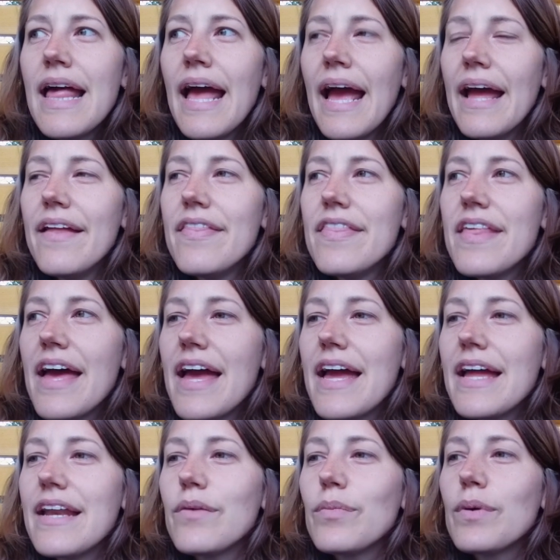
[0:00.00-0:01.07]
and
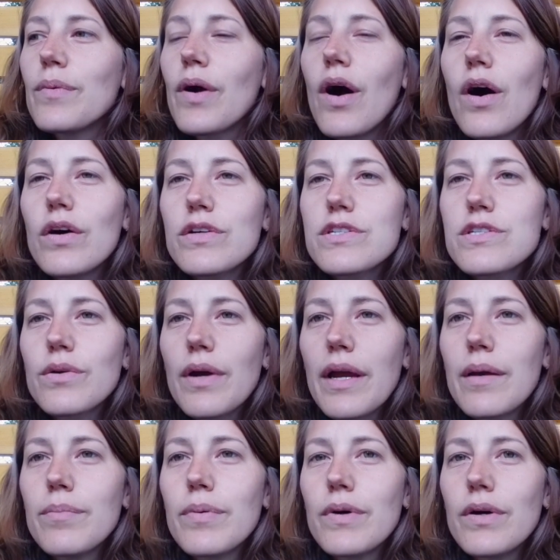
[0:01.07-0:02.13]
then we were also
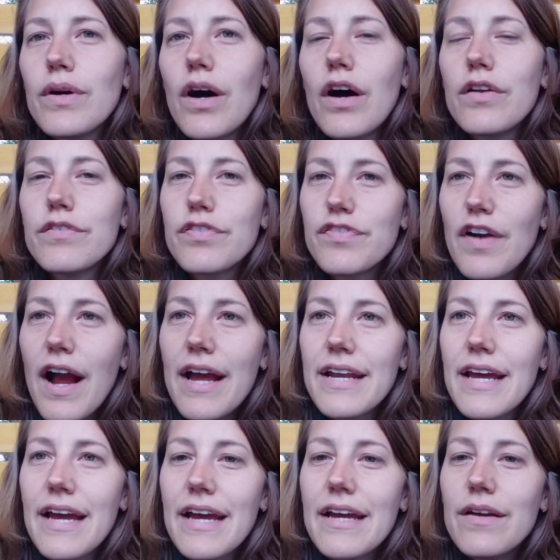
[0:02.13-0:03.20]
able on
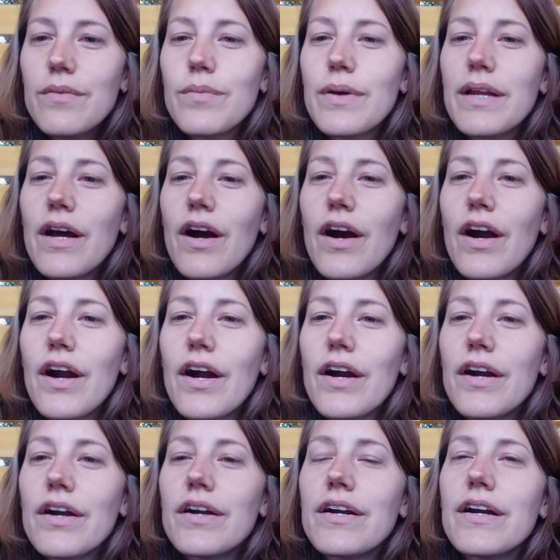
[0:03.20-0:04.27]
Friday, when
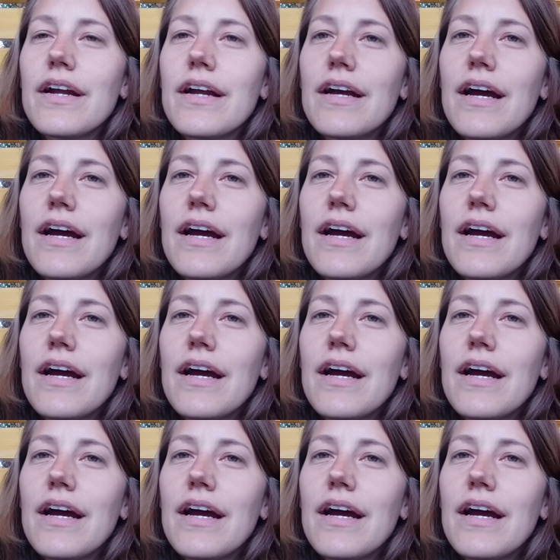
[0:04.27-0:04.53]
our